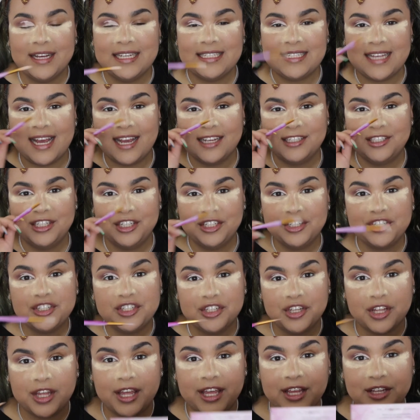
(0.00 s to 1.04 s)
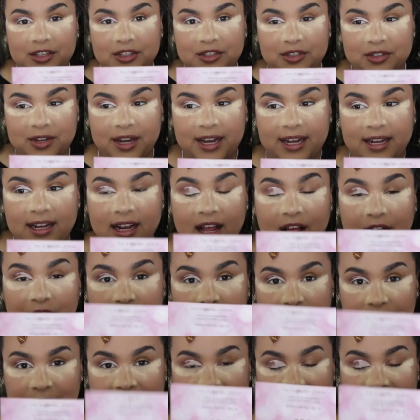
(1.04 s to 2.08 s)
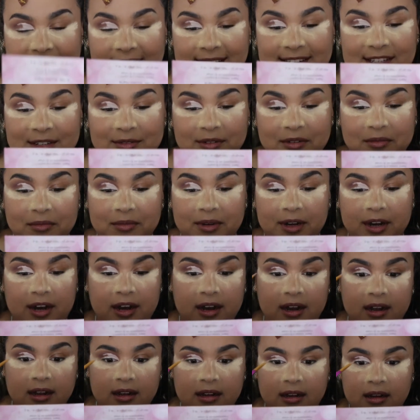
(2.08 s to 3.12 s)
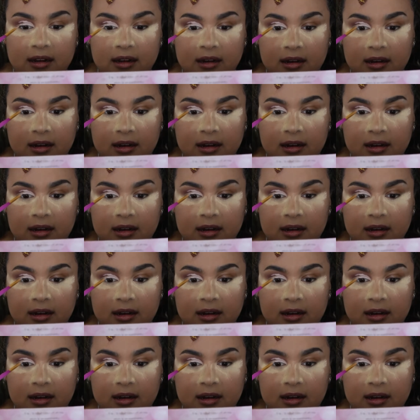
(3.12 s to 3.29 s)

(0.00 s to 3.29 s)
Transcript: is actually just looking straight, looking into a mirror